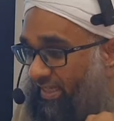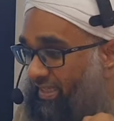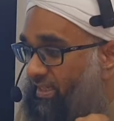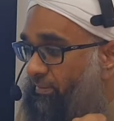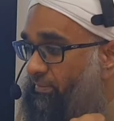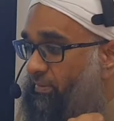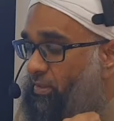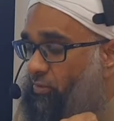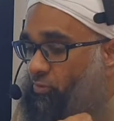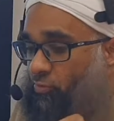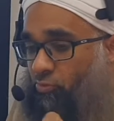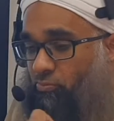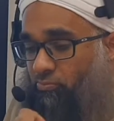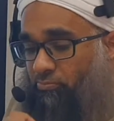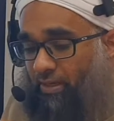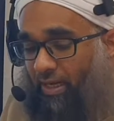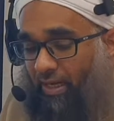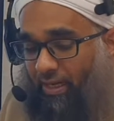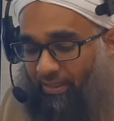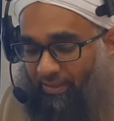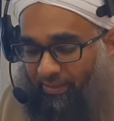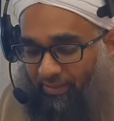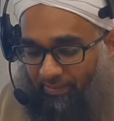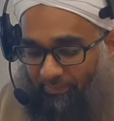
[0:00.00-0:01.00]
inab and
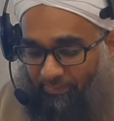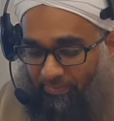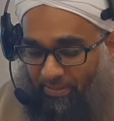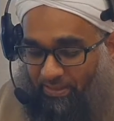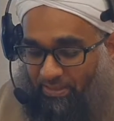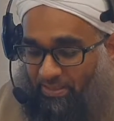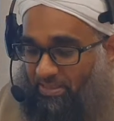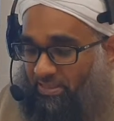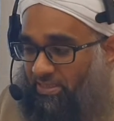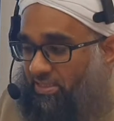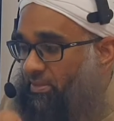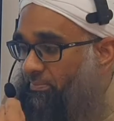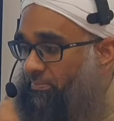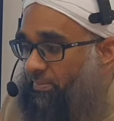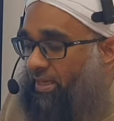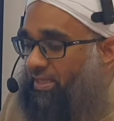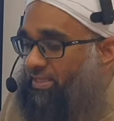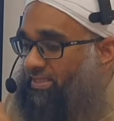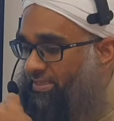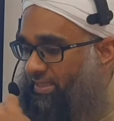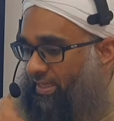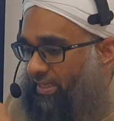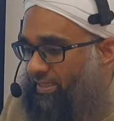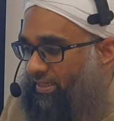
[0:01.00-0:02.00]
rumman, some
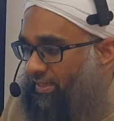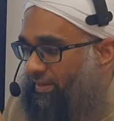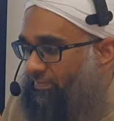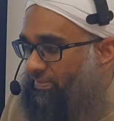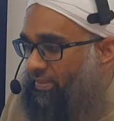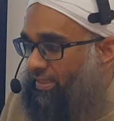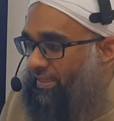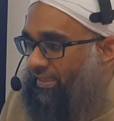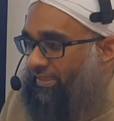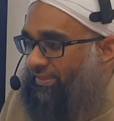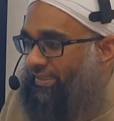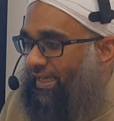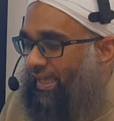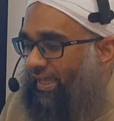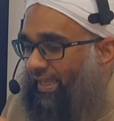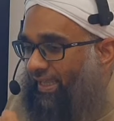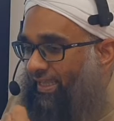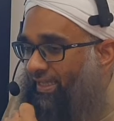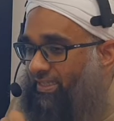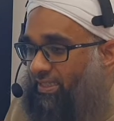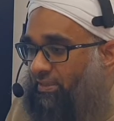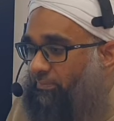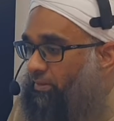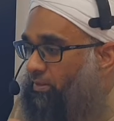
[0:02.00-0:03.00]
have said that
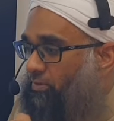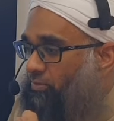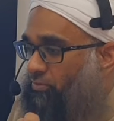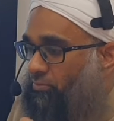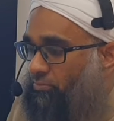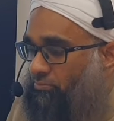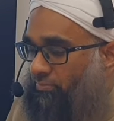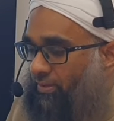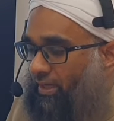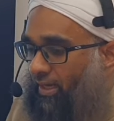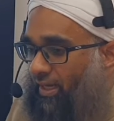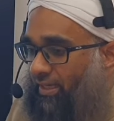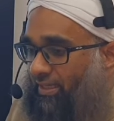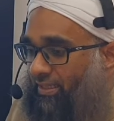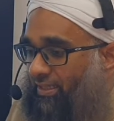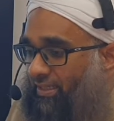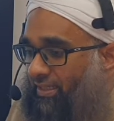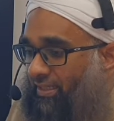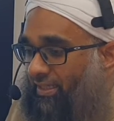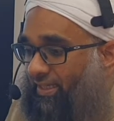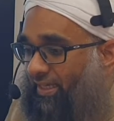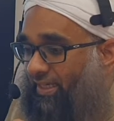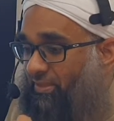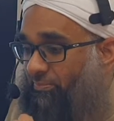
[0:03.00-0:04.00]
inab and rumman
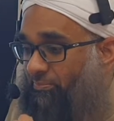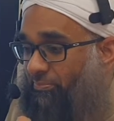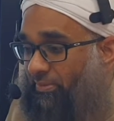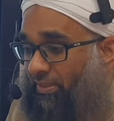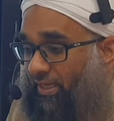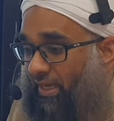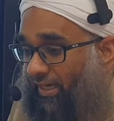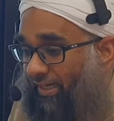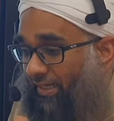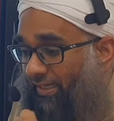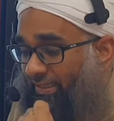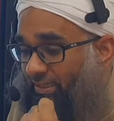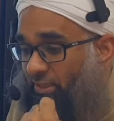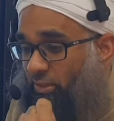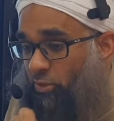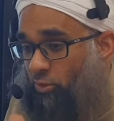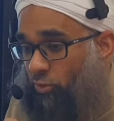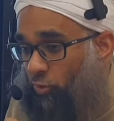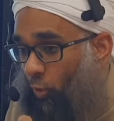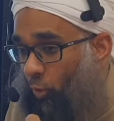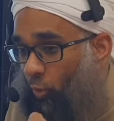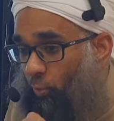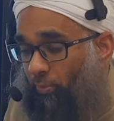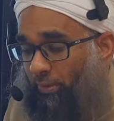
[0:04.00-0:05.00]
are eaten
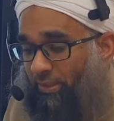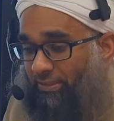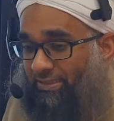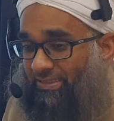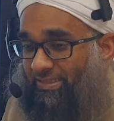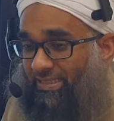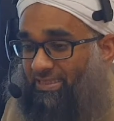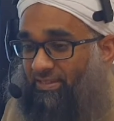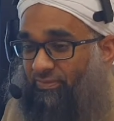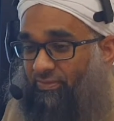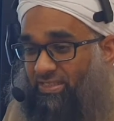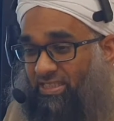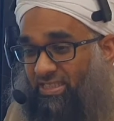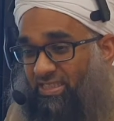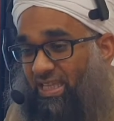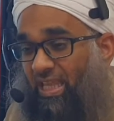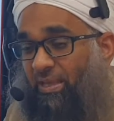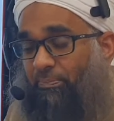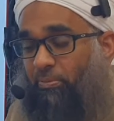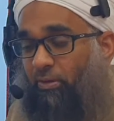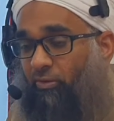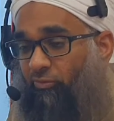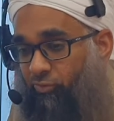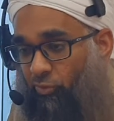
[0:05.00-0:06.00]
so much, it's as if it's
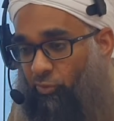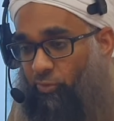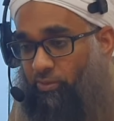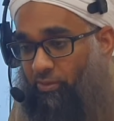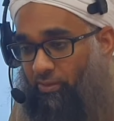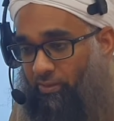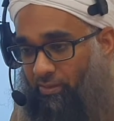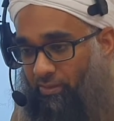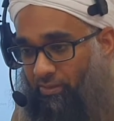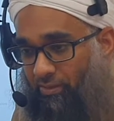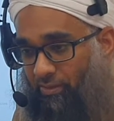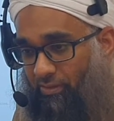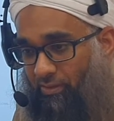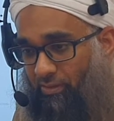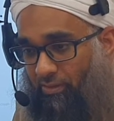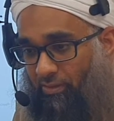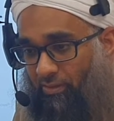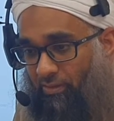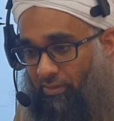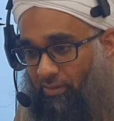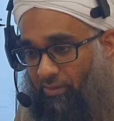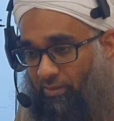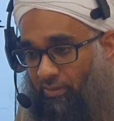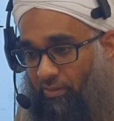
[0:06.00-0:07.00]
staple food.
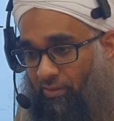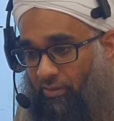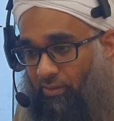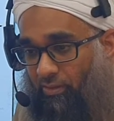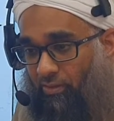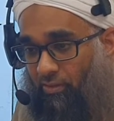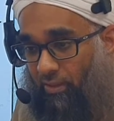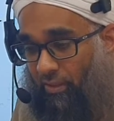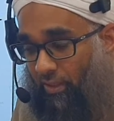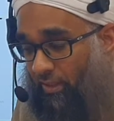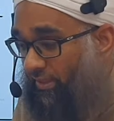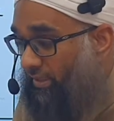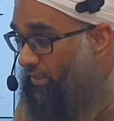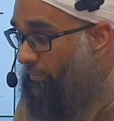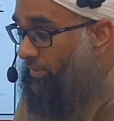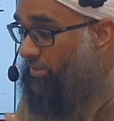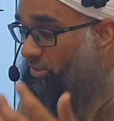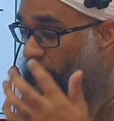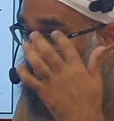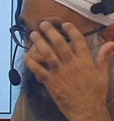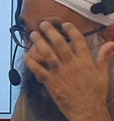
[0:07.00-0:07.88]
Inab is